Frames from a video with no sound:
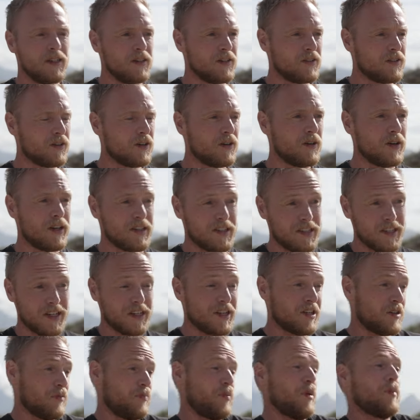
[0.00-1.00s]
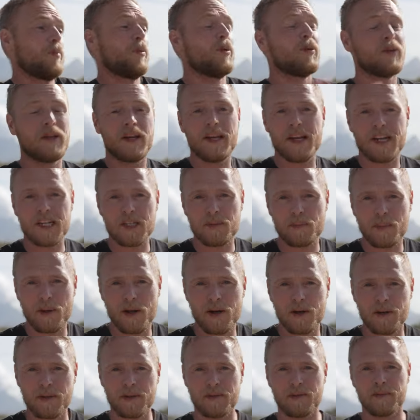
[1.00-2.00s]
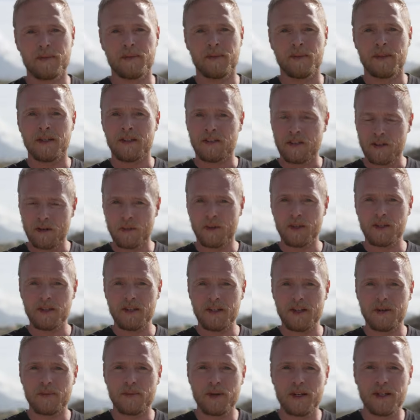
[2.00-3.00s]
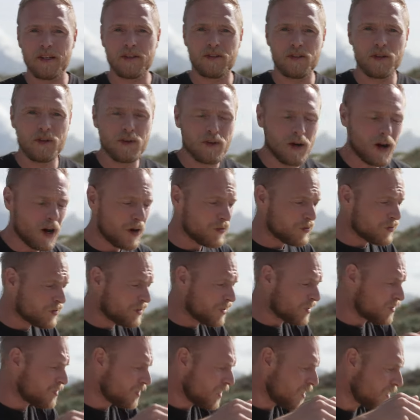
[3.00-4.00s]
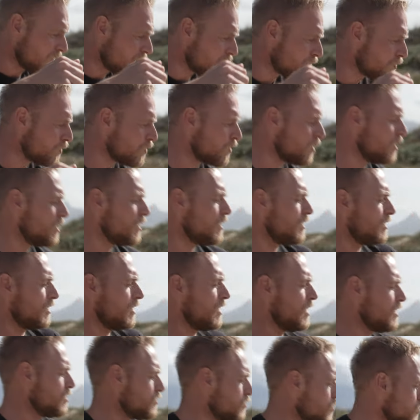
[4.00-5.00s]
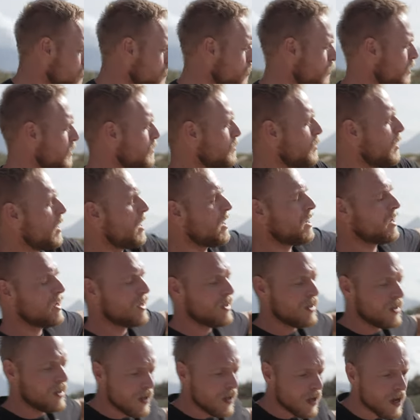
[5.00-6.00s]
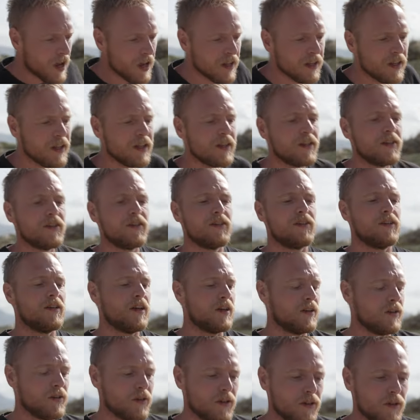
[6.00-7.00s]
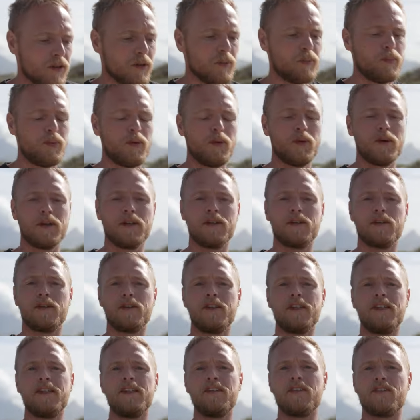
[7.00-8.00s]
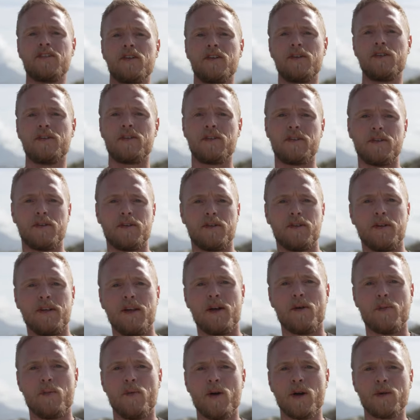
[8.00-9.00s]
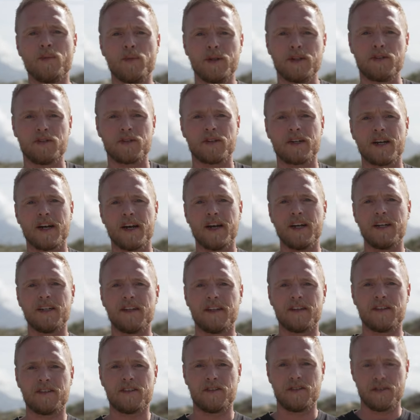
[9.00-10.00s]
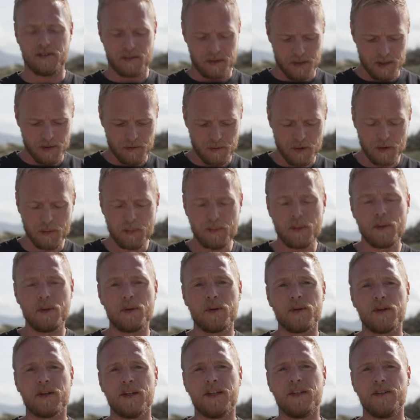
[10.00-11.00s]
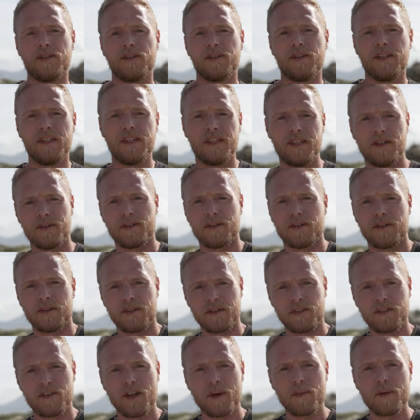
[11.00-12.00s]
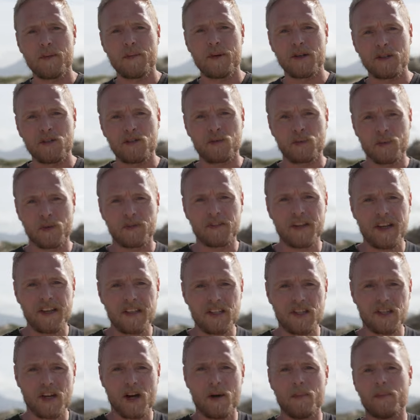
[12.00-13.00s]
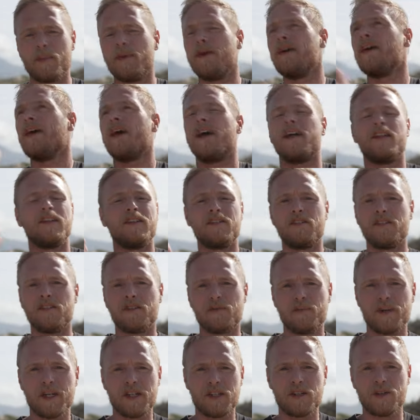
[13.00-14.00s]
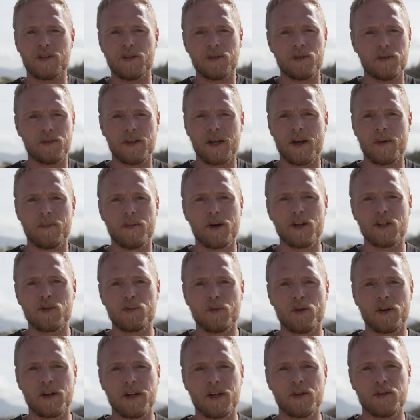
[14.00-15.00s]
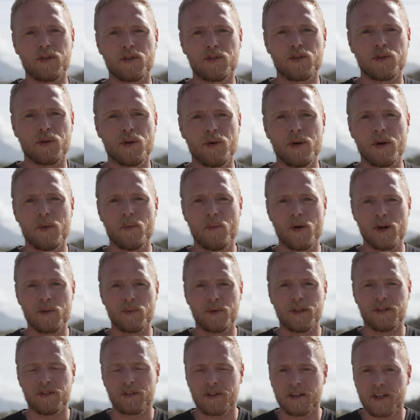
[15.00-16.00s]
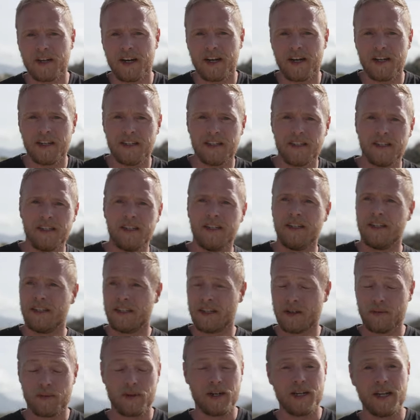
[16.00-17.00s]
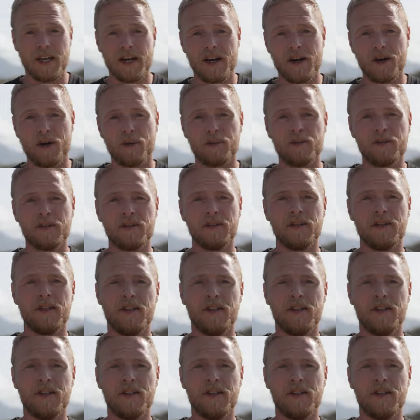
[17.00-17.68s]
So I see a lot of people, they explode. So what you can really do after that takeoff, your legs will swing back, and then yeah, you're, you're pulling your knees, so you're yeah, one with your kite. As if you pull in your knee, your stomach muscles will tense up, and this just makes you yeah, much more in control and one with your kite. That really helps.